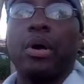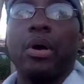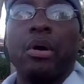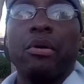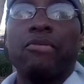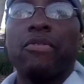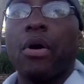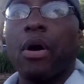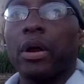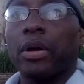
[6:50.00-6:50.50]

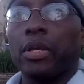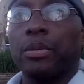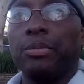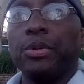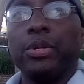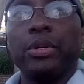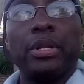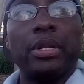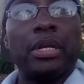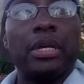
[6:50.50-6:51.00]
for our
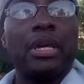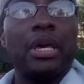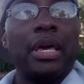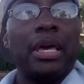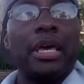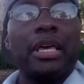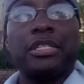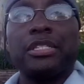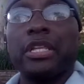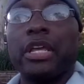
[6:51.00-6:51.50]
community,
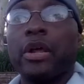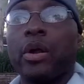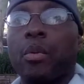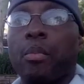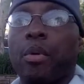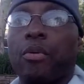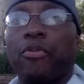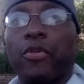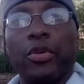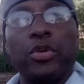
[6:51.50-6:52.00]
it's
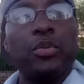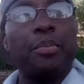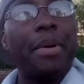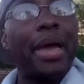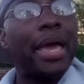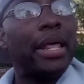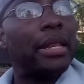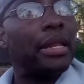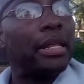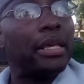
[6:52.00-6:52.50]
terrible for
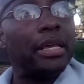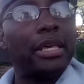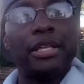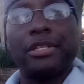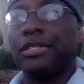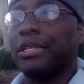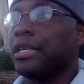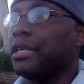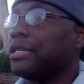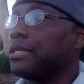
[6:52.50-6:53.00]
humanity.
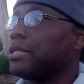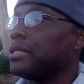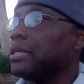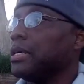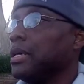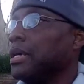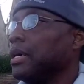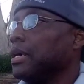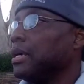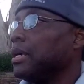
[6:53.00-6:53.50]
It's
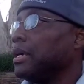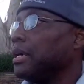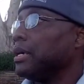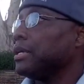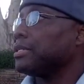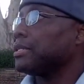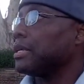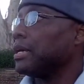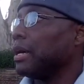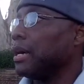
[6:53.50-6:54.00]

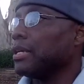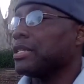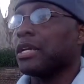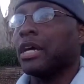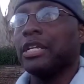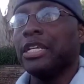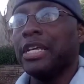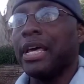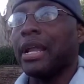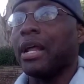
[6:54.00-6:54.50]

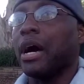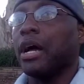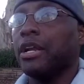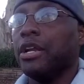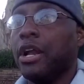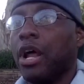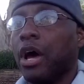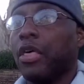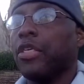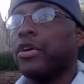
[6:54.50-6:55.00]
yet
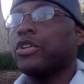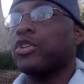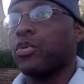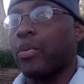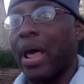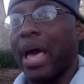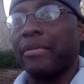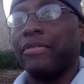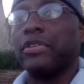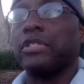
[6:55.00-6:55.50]
another
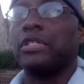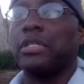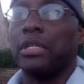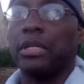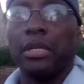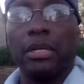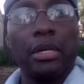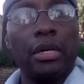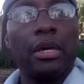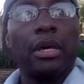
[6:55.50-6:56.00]
travesty,
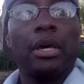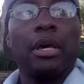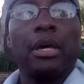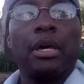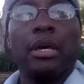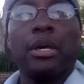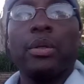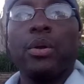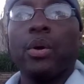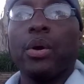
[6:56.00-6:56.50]

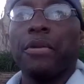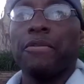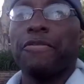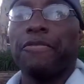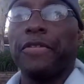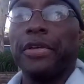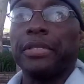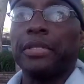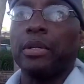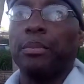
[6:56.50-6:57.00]
you know,
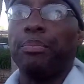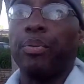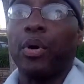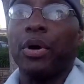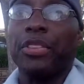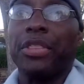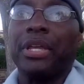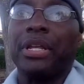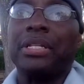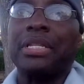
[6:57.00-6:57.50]
inflicted upon
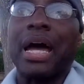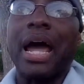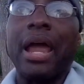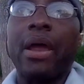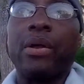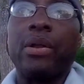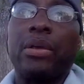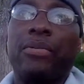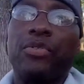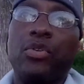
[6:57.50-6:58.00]
the
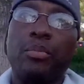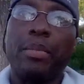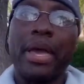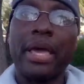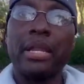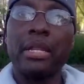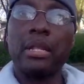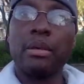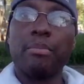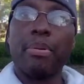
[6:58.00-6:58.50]
entirety of
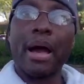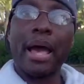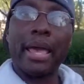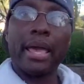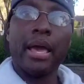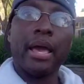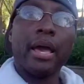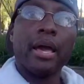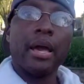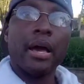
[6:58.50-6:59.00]
humanity by
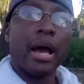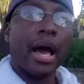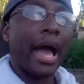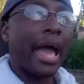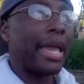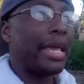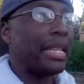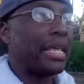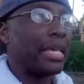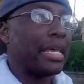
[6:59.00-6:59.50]

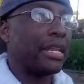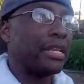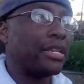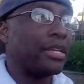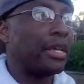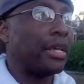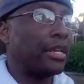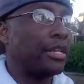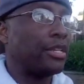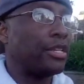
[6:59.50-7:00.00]
hiding
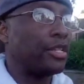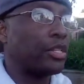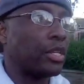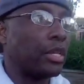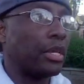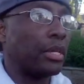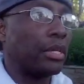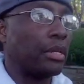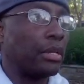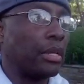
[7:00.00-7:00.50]

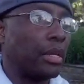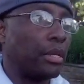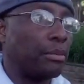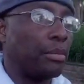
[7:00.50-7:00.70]
and